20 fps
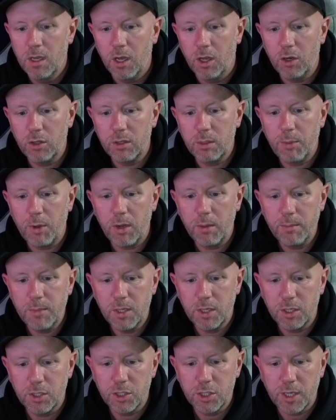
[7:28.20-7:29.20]
Along the bottom,
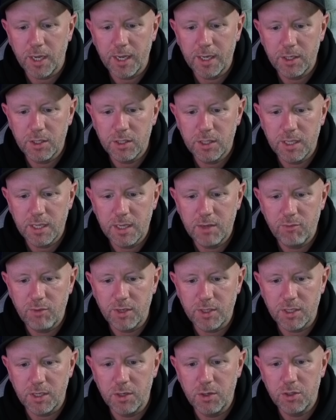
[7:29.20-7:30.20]
you can change the
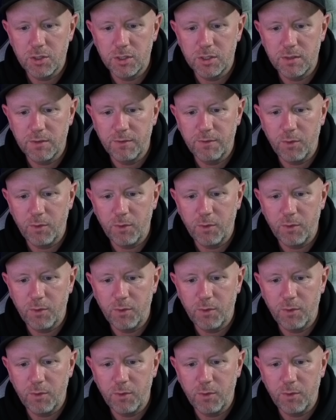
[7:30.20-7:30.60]
resolution to